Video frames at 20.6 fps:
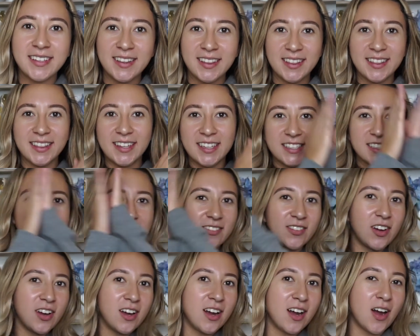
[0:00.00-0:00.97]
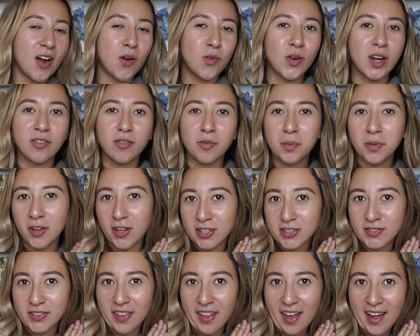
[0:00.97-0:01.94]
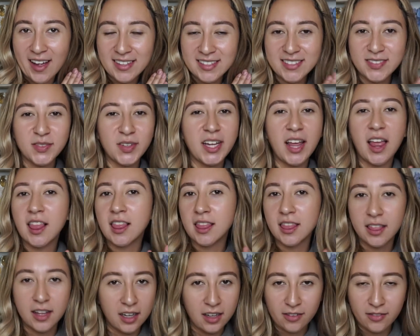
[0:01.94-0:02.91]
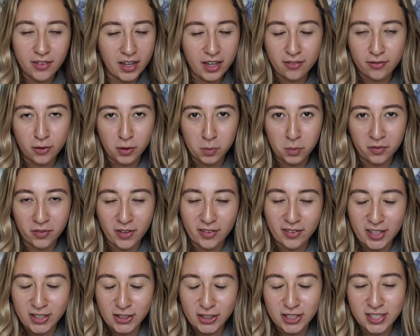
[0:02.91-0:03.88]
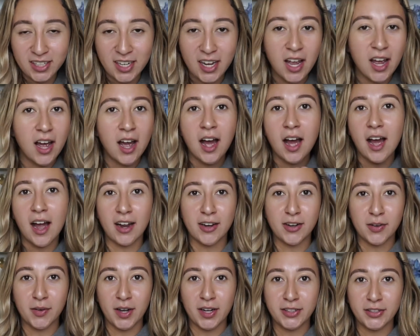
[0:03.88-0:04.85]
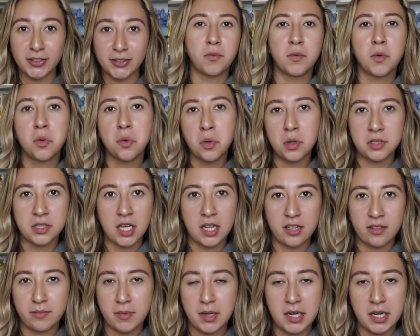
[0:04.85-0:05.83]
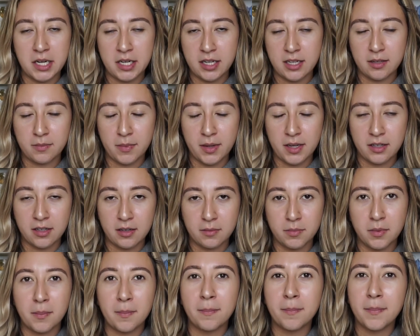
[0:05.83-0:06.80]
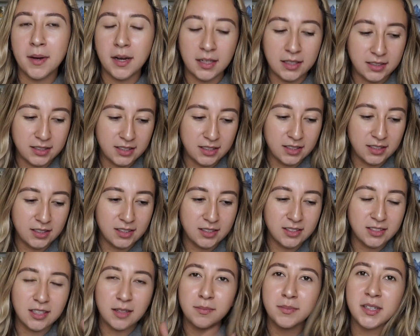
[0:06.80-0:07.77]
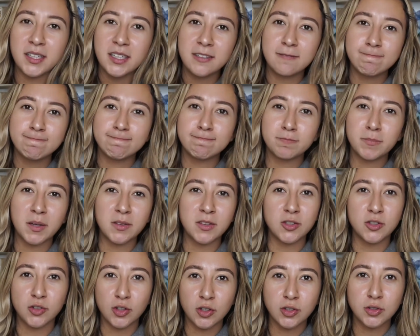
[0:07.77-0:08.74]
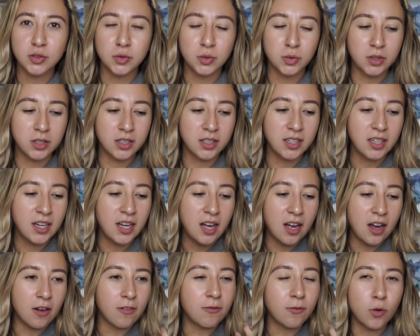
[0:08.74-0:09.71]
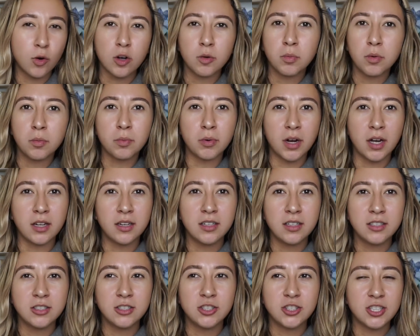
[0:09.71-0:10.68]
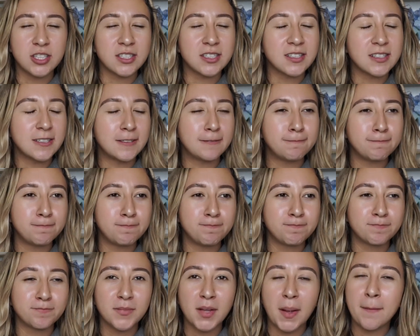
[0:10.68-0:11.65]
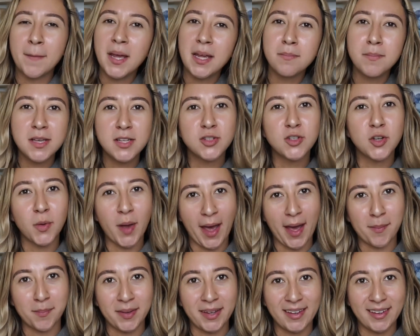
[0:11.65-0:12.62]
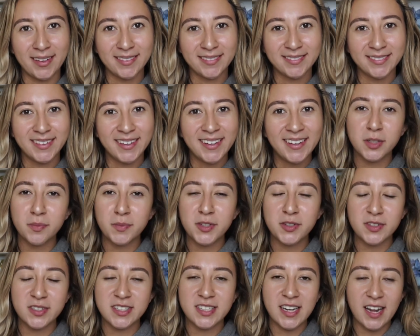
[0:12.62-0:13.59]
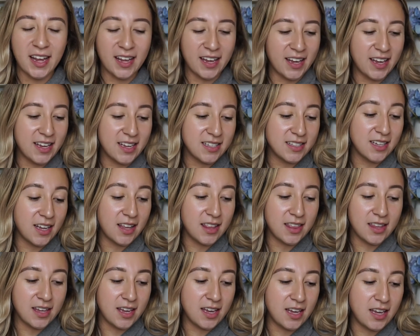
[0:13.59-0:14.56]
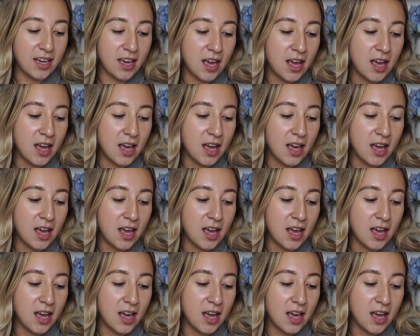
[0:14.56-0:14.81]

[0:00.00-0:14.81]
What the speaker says: Let's give a round of applause for that. We love a affordable foundation. I know I do. Of course I love my high-end makeup, but something about the drugstore affordable products just make me so happy. What I'm using today is the